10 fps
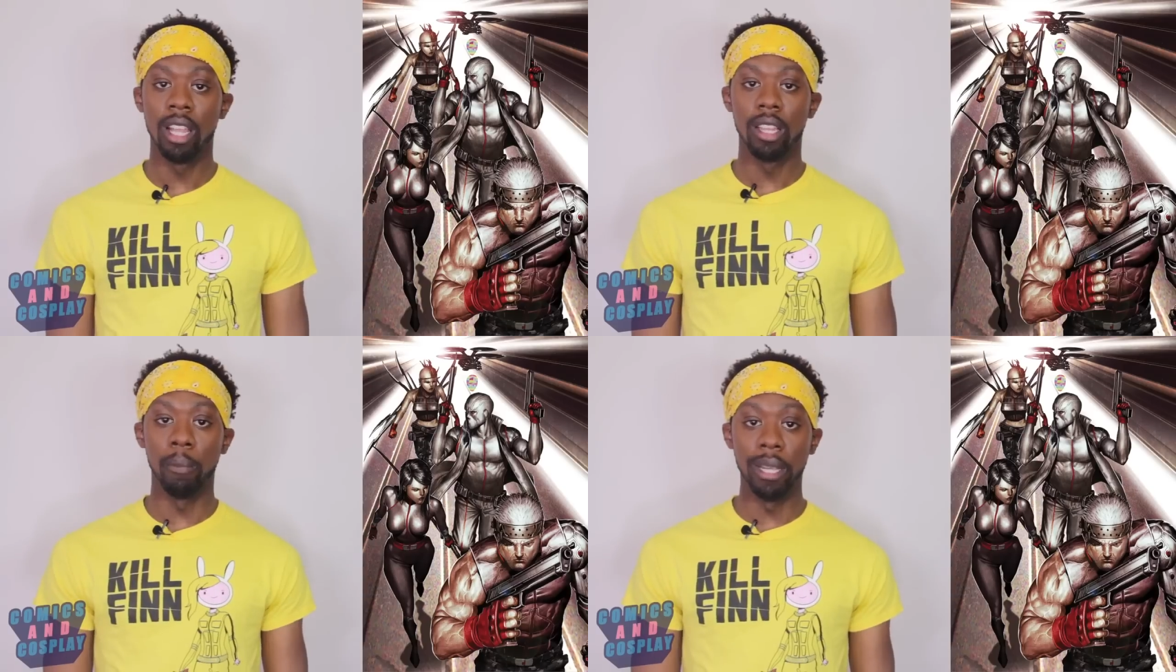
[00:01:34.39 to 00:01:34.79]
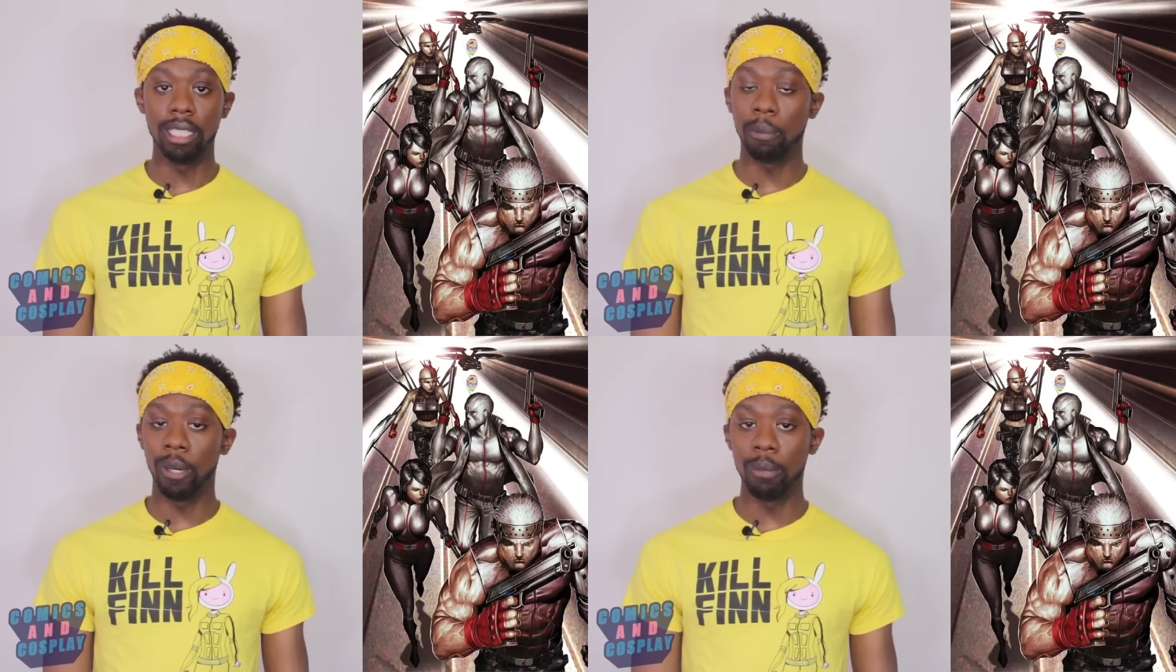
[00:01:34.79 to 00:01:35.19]
The
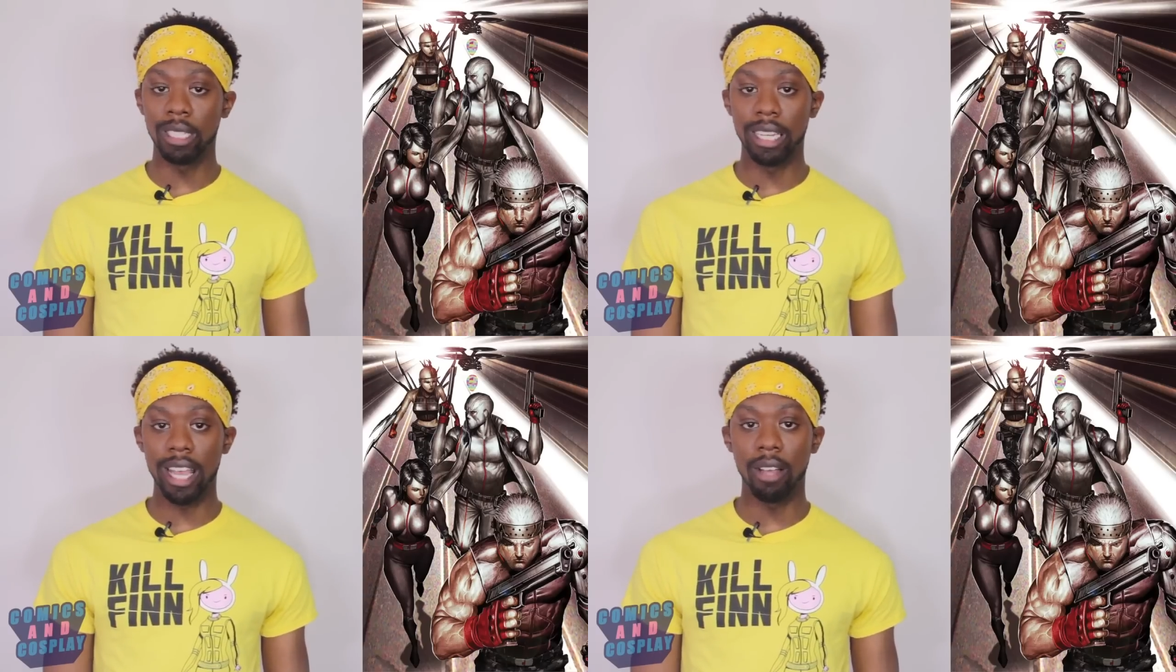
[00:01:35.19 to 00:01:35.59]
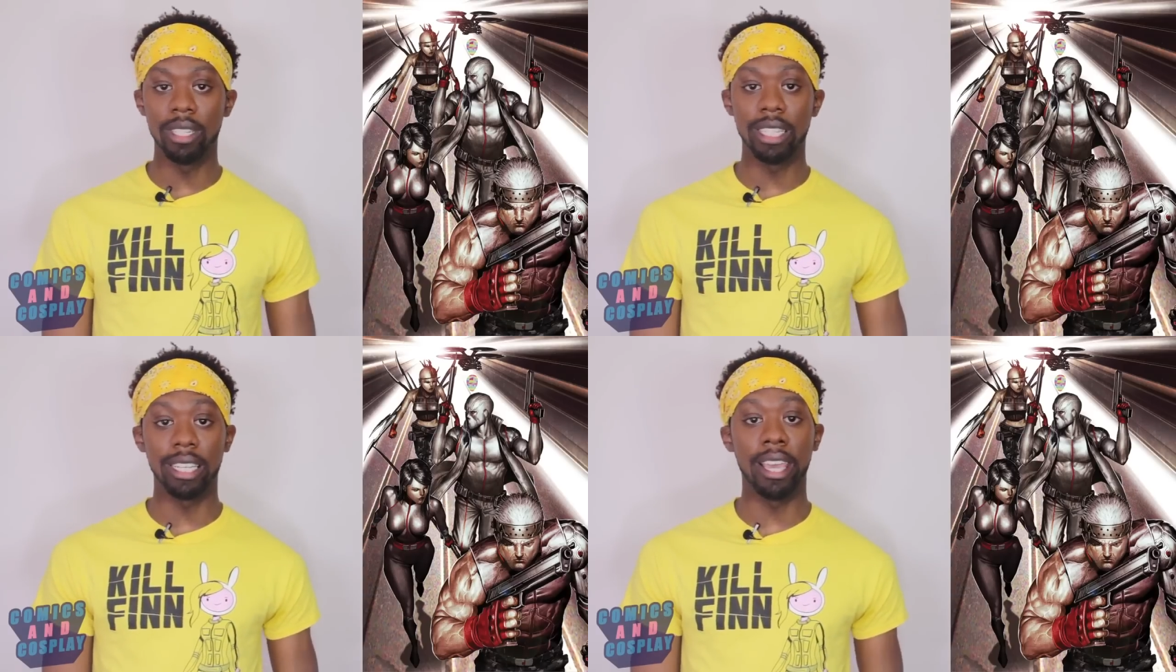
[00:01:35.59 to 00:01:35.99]
basic premise now is
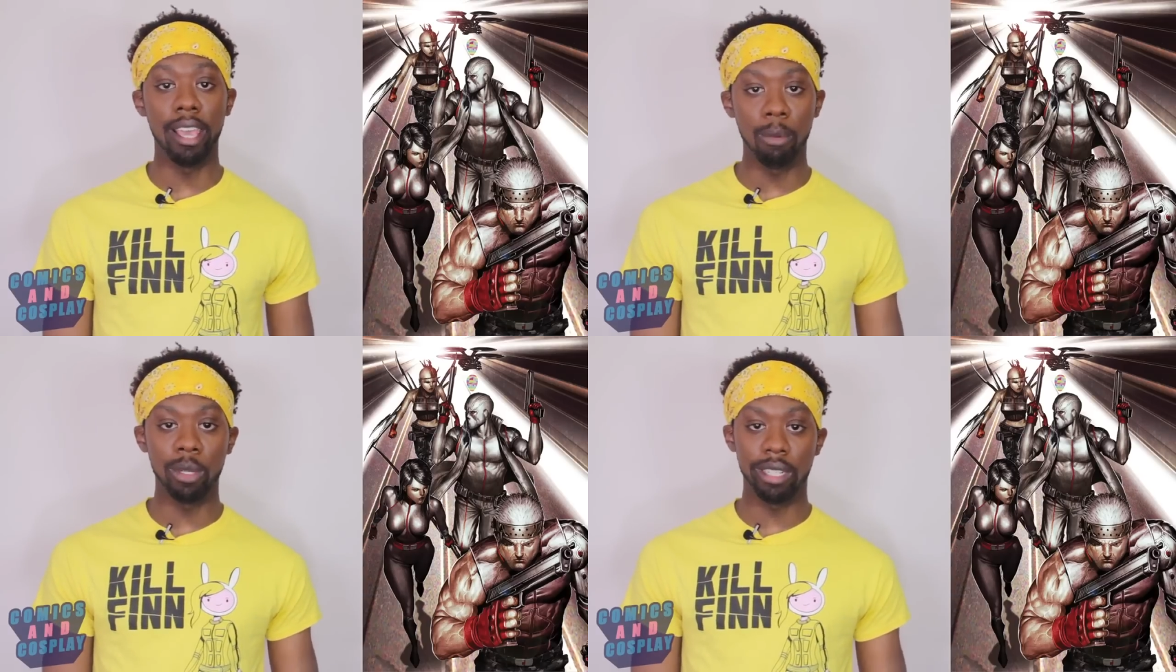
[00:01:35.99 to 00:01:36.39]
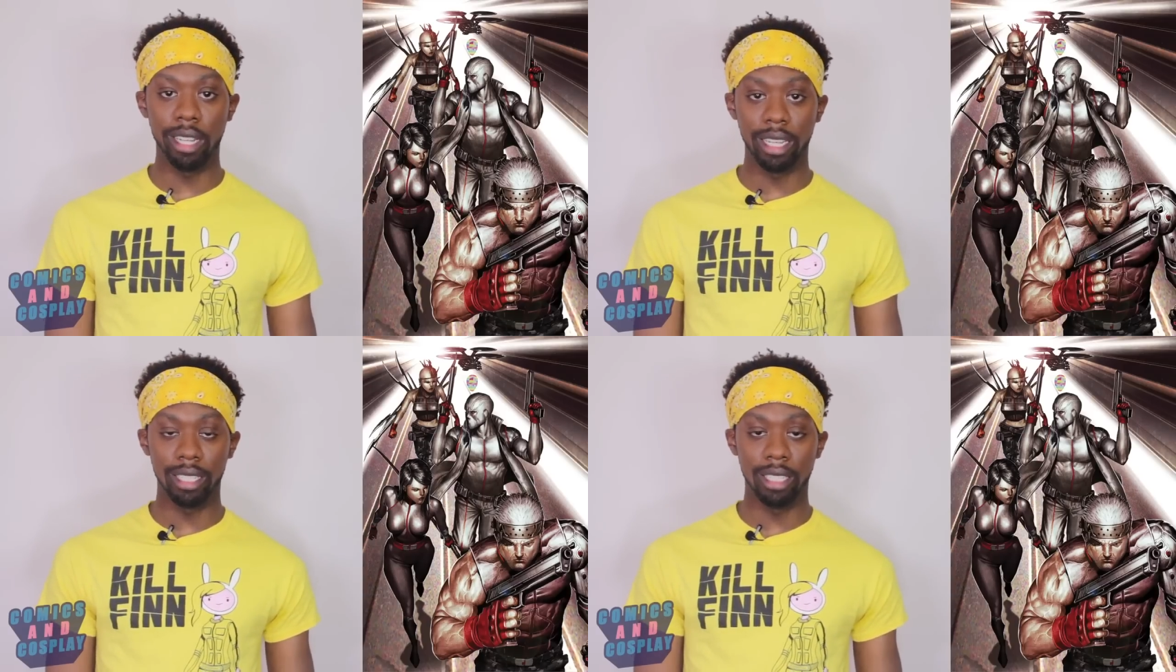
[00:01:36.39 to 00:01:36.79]
that Cable is
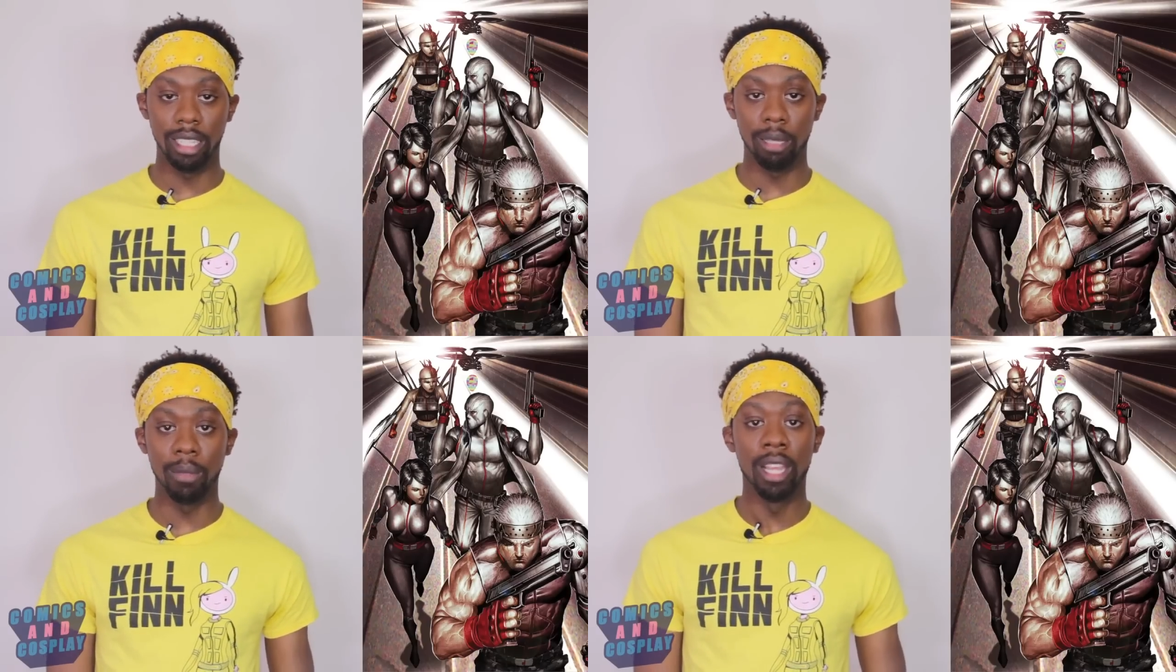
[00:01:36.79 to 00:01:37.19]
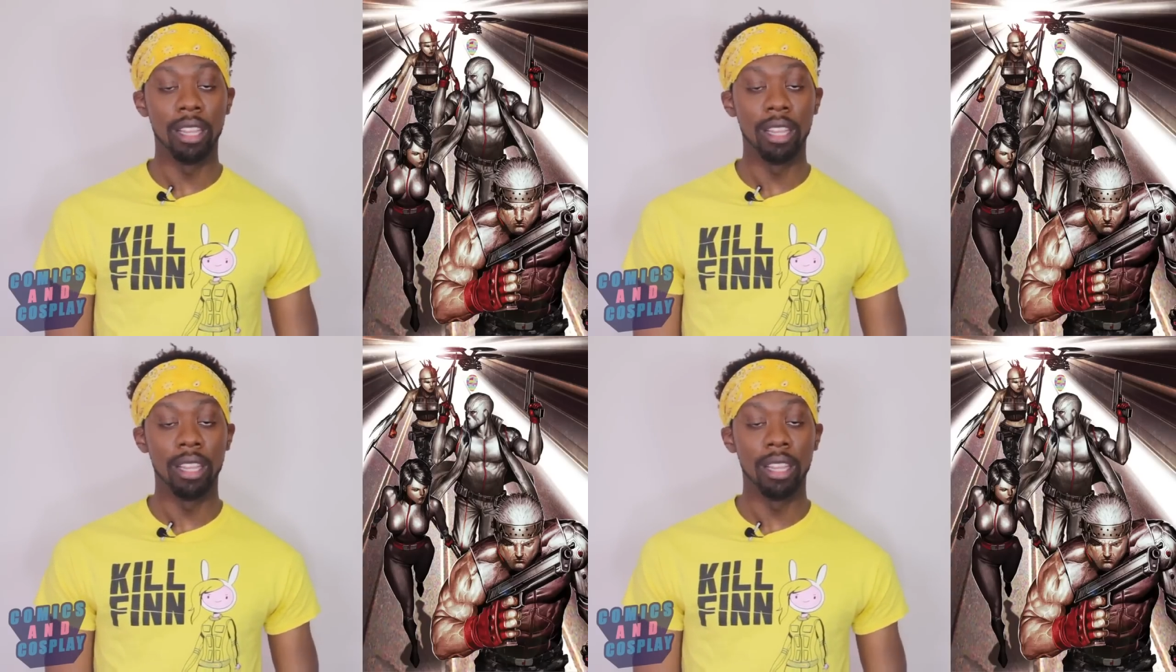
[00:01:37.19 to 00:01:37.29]
leading a team